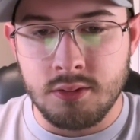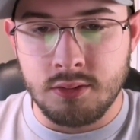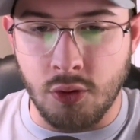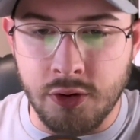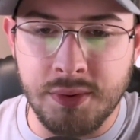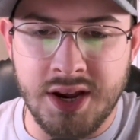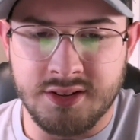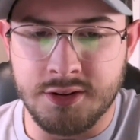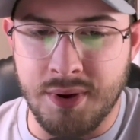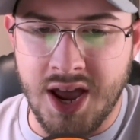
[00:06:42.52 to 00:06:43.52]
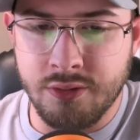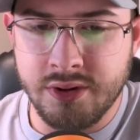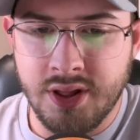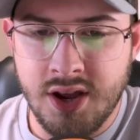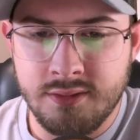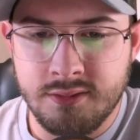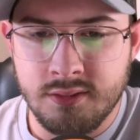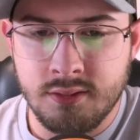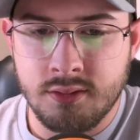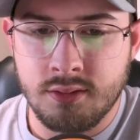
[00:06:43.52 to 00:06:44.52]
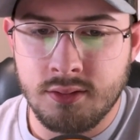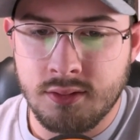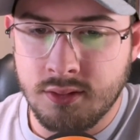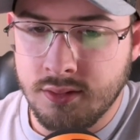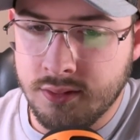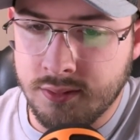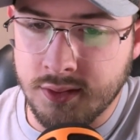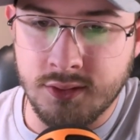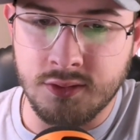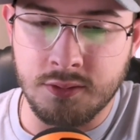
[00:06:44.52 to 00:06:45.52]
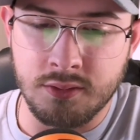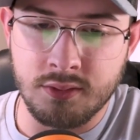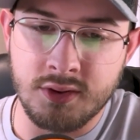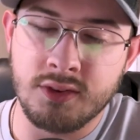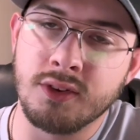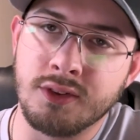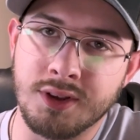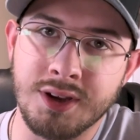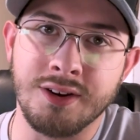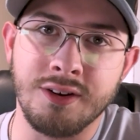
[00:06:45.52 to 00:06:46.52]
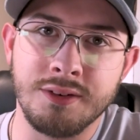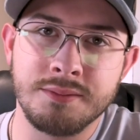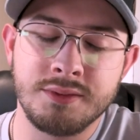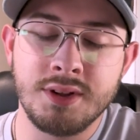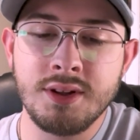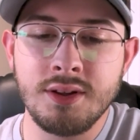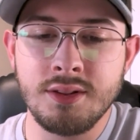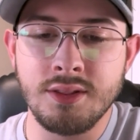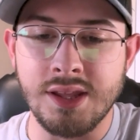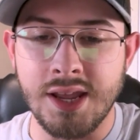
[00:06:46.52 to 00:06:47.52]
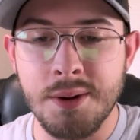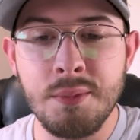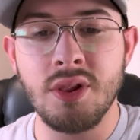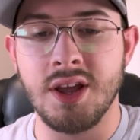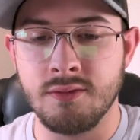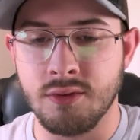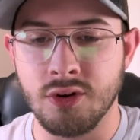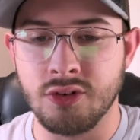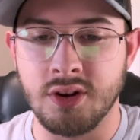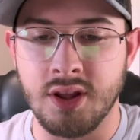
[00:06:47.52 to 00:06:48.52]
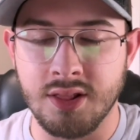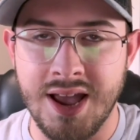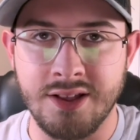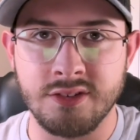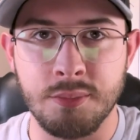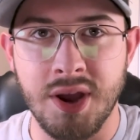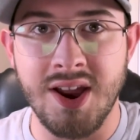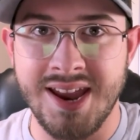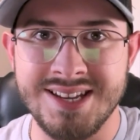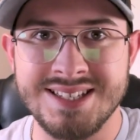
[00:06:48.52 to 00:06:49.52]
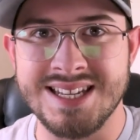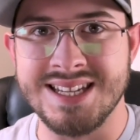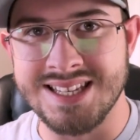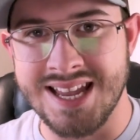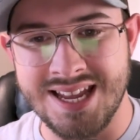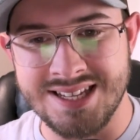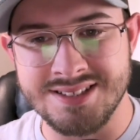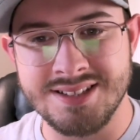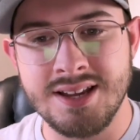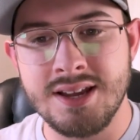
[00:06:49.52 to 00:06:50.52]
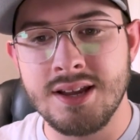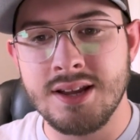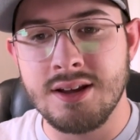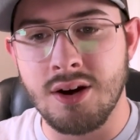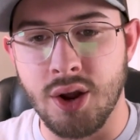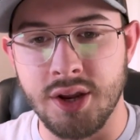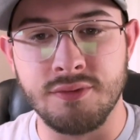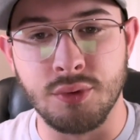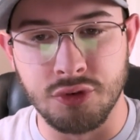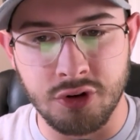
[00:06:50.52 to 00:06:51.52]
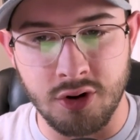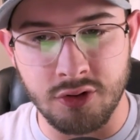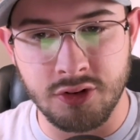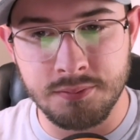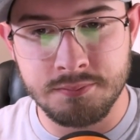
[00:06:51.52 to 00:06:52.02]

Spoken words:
going back to the battery life, this is the kicker. The AMOLED version lasts about 18 days on a full charge.